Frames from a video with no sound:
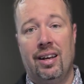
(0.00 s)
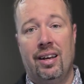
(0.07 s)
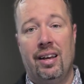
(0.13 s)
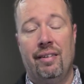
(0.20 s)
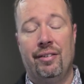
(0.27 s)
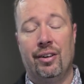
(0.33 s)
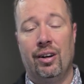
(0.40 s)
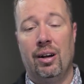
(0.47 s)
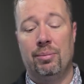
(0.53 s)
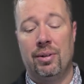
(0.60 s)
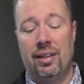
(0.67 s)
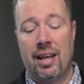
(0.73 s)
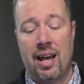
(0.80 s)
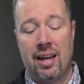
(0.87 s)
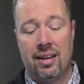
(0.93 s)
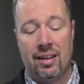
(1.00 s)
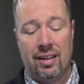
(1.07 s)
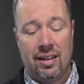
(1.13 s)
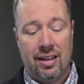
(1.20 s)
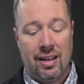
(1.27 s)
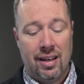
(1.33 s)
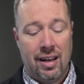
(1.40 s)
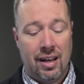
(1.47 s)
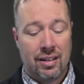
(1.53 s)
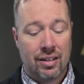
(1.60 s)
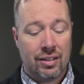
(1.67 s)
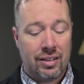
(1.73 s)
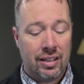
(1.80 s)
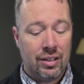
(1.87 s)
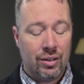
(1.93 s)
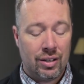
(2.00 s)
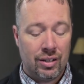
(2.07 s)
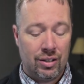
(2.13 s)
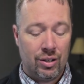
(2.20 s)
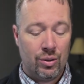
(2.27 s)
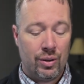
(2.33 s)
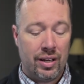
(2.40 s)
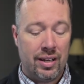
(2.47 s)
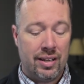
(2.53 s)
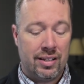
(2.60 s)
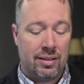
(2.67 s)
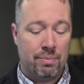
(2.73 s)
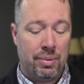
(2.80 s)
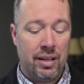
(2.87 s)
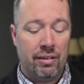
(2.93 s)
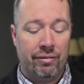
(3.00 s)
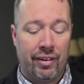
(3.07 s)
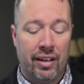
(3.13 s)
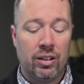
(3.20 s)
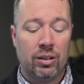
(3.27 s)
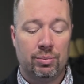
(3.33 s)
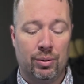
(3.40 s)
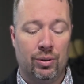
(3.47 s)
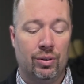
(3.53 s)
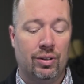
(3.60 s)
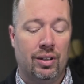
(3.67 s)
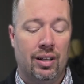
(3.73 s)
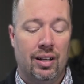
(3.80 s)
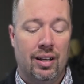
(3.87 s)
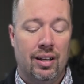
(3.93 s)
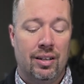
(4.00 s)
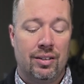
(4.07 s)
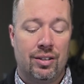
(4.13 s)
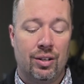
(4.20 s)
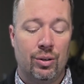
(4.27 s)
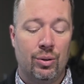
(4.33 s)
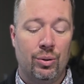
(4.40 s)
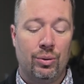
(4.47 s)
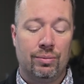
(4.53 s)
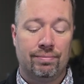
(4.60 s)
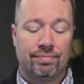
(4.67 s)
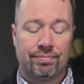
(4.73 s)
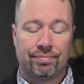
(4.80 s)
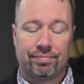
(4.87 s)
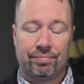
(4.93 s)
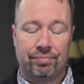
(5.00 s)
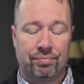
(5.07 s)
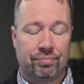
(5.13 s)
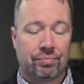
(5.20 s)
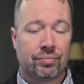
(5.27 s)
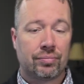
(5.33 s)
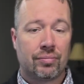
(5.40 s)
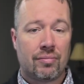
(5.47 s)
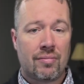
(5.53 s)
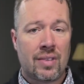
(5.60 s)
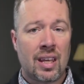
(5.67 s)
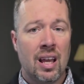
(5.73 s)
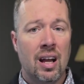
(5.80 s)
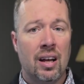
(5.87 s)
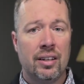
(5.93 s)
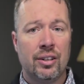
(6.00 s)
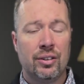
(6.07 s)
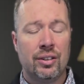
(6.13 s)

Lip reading: if you're up to that. Another thing you can do is be available to your